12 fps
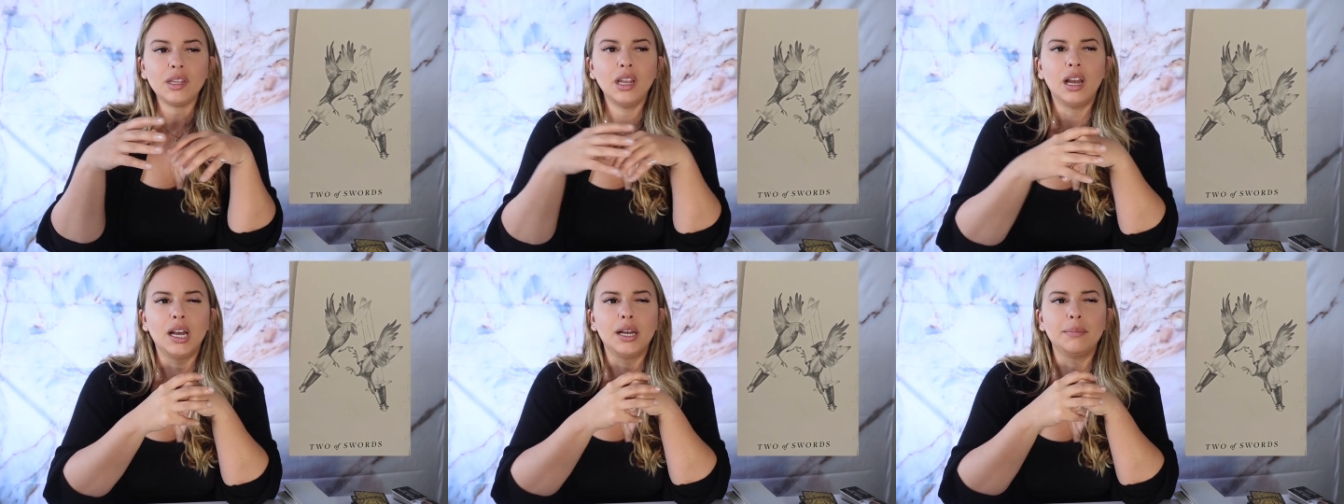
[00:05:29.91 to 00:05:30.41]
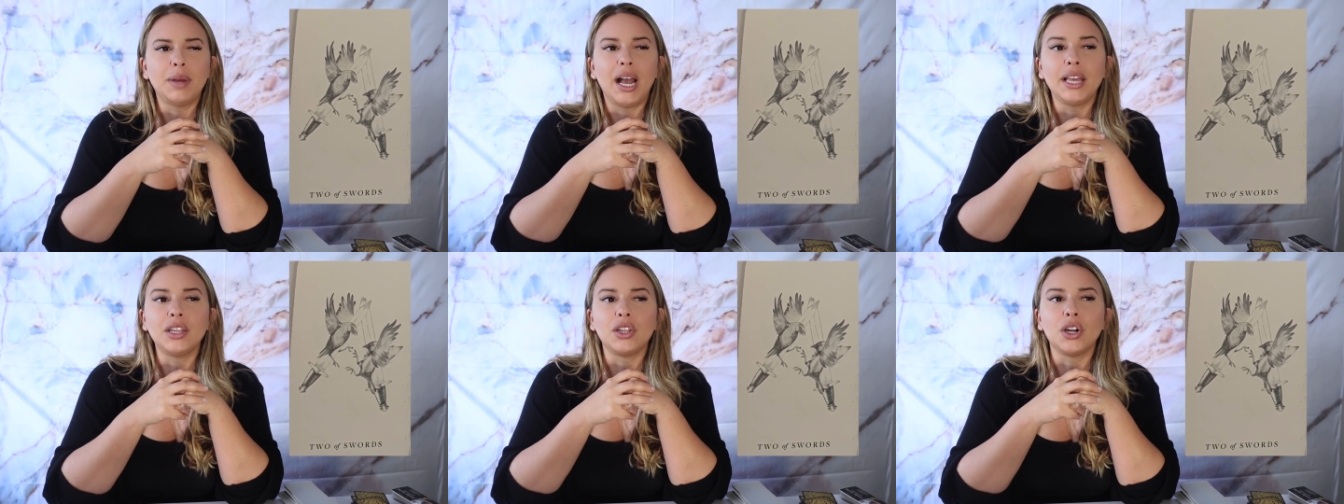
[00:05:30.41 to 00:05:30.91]
Um,
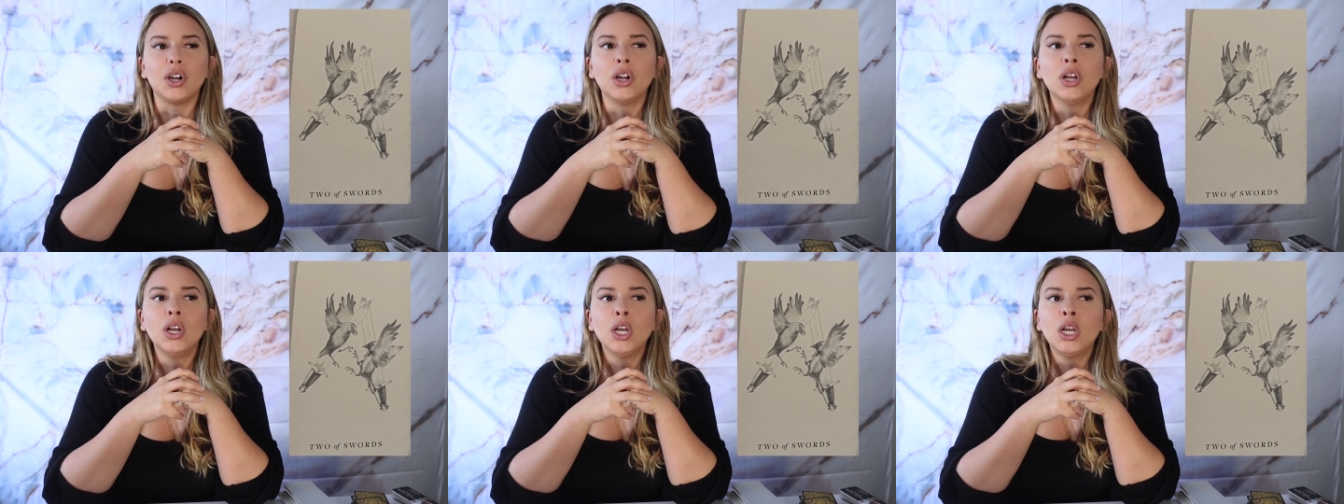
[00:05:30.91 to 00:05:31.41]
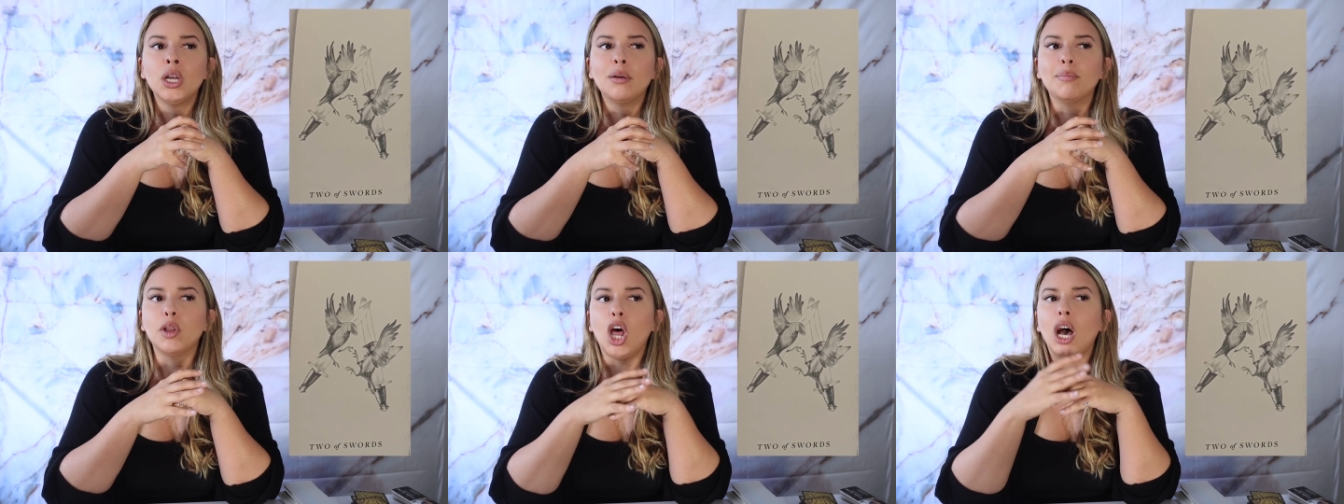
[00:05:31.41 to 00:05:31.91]
either
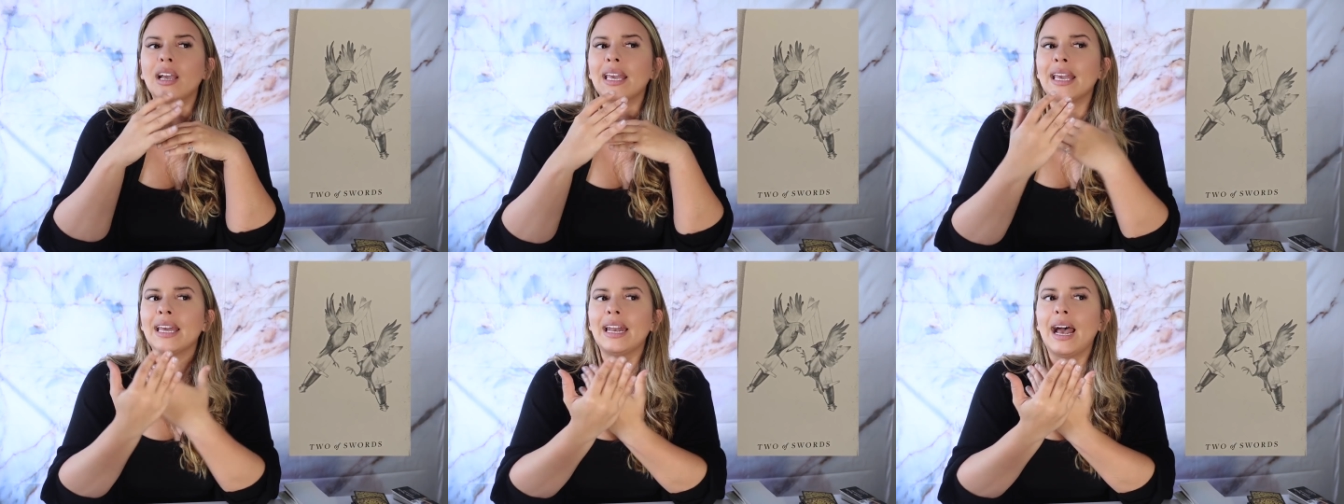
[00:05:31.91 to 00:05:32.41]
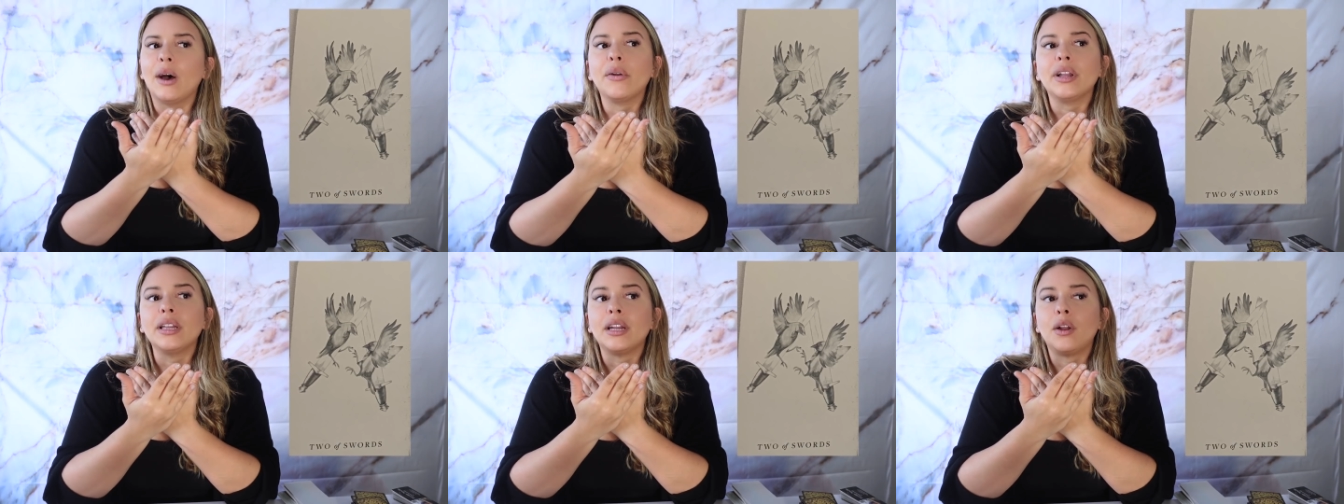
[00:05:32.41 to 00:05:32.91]
blocking it out
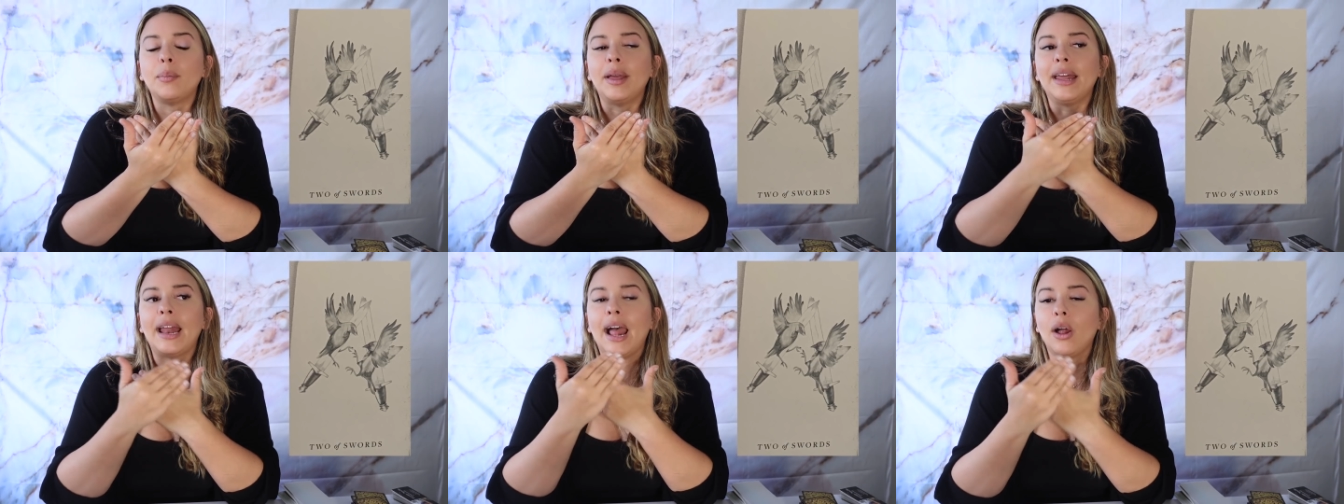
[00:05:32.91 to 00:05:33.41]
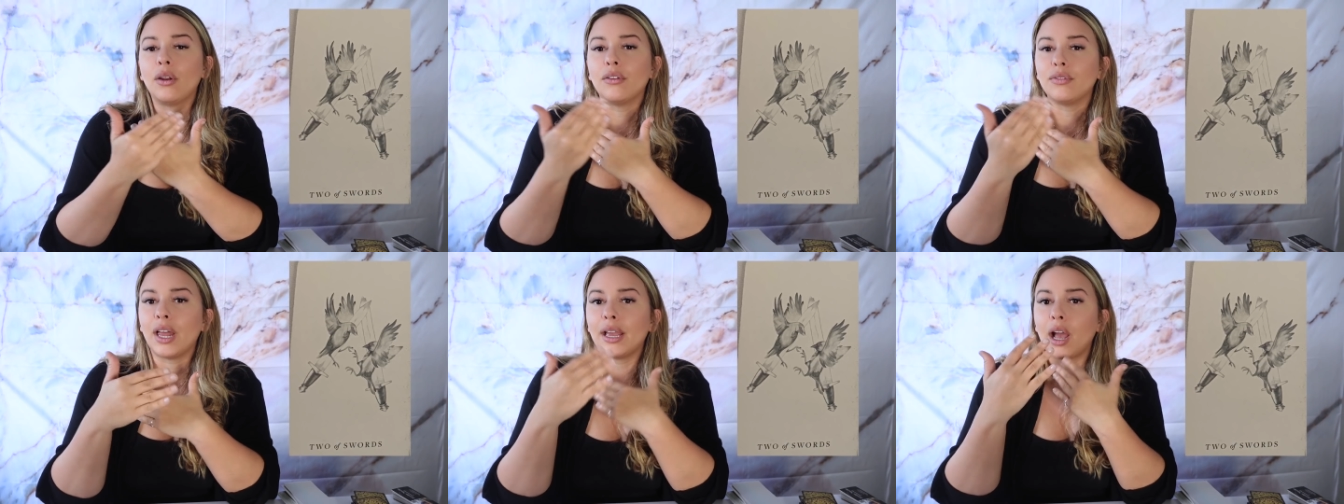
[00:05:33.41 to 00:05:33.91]
a little bit out
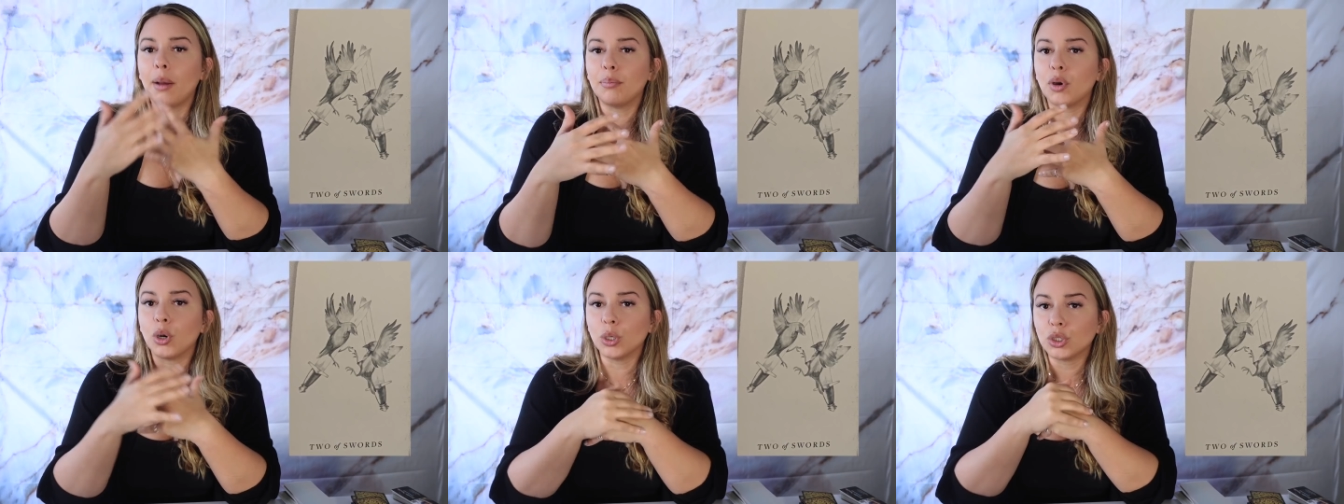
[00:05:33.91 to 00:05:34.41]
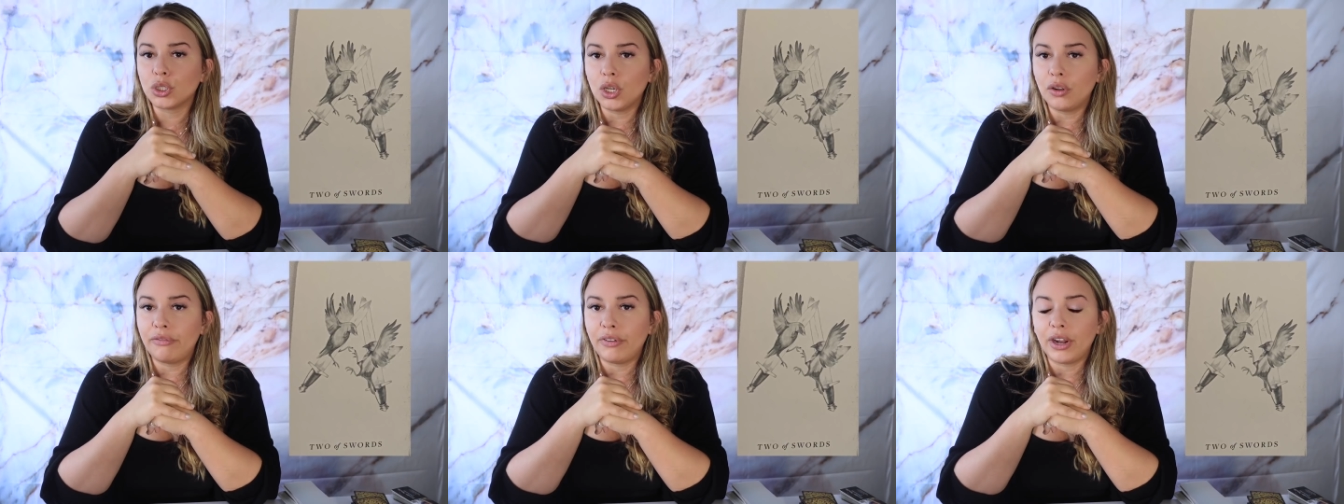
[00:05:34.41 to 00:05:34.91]
of like a
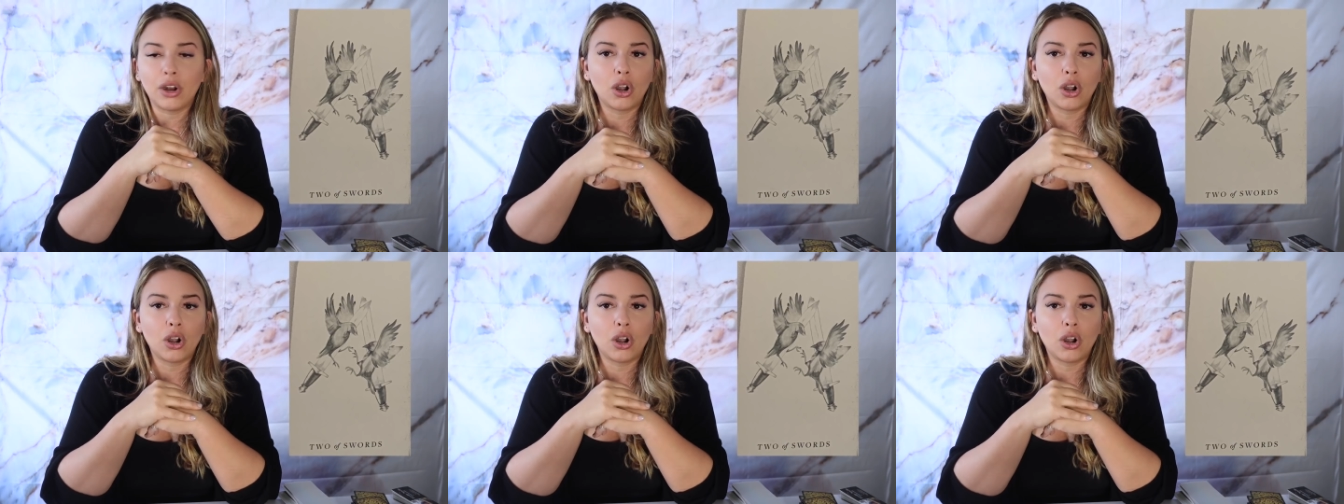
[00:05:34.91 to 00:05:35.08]
personal fear